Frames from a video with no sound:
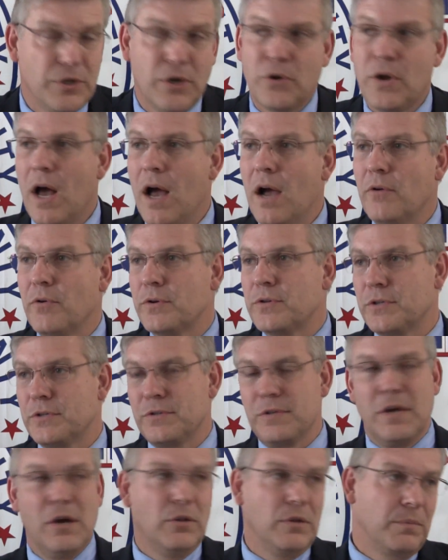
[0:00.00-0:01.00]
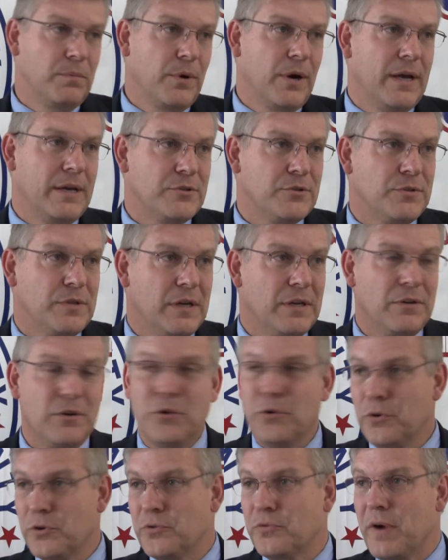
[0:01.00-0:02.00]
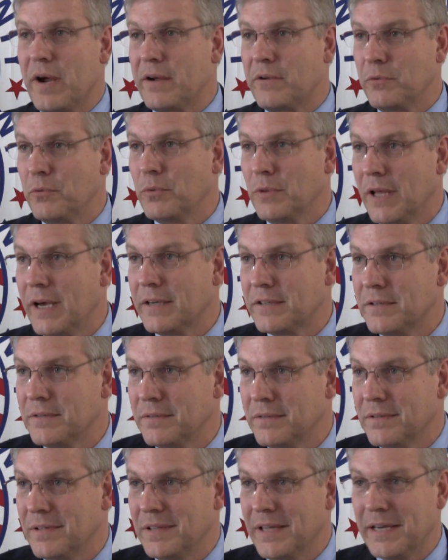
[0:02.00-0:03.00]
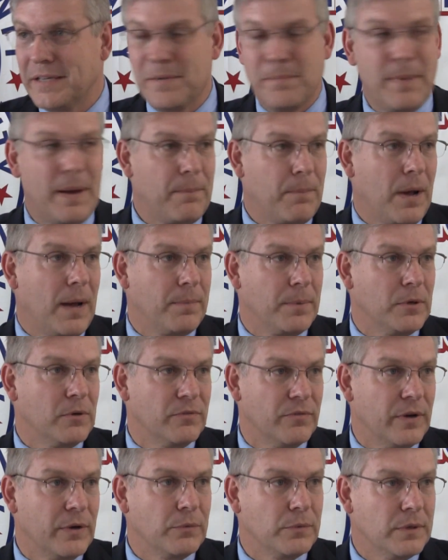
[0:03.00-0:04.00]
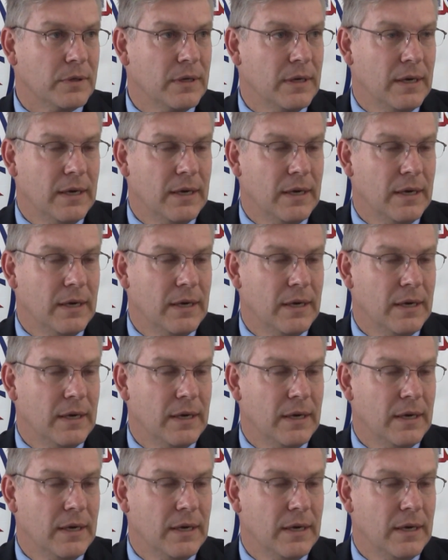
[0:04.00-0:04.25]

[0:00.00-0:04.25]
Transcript: You know, Congress is the only branch that you're directly elected by popular vote.